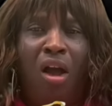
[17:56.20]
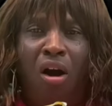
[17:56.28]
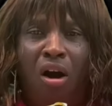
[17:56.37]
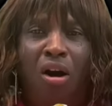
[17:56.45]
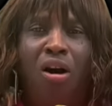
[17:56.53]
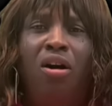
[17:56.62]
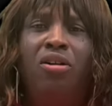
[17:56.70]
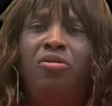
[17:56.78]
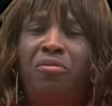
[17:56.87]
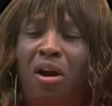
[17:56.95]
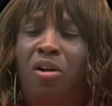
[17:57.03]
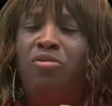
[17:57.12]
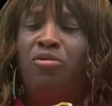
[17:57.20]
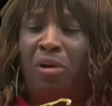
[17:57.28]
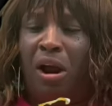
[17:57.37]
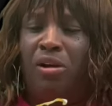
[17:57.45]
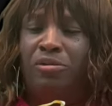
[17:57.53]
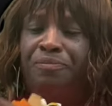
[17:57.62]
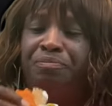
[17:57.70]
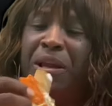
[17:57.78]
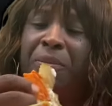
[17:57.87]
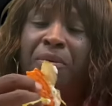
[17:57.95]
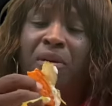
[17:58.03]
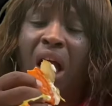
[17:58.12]
All grown, grown
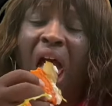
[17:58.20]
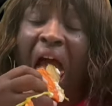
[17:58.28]
people.